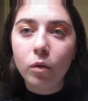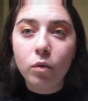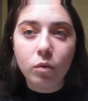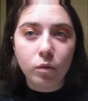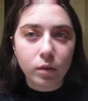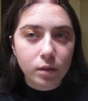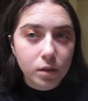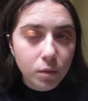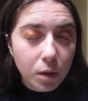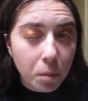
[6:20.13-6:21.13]
Ooh,
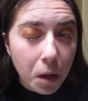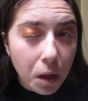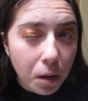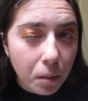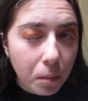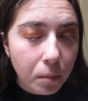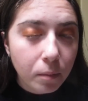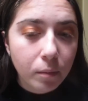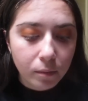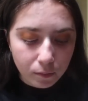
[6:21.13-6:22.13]
this is really pretty.
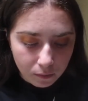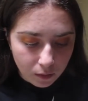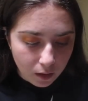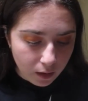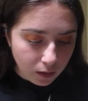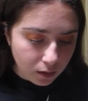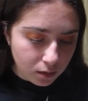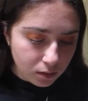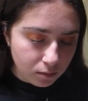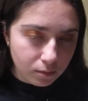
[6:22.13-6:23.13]
I like
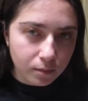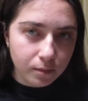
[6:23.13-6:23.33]
this.